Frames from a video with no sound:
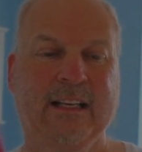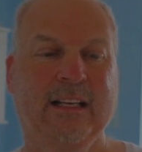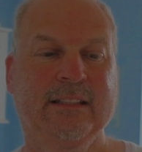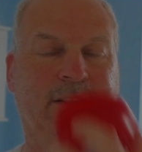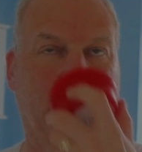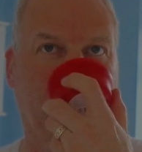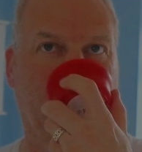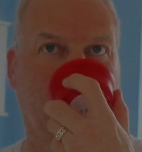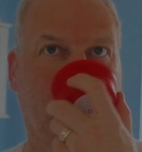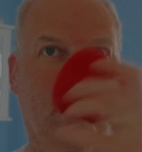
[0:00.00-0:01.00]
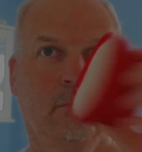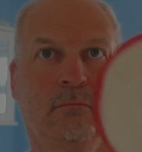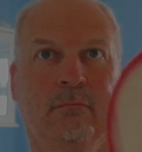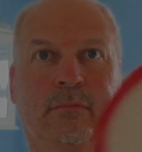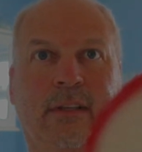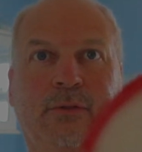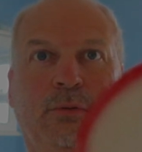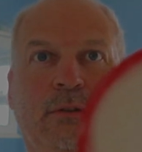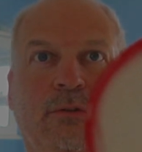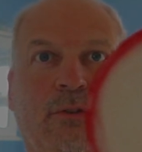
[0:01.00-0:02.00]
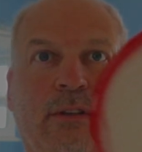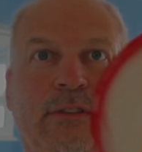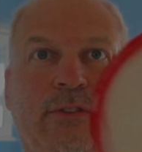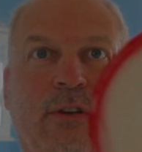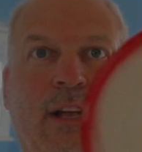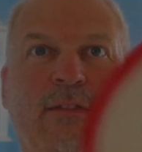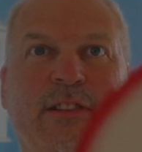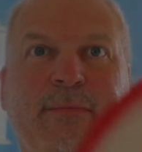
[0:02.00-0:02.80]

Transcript: and that's what it looks like inside. Have a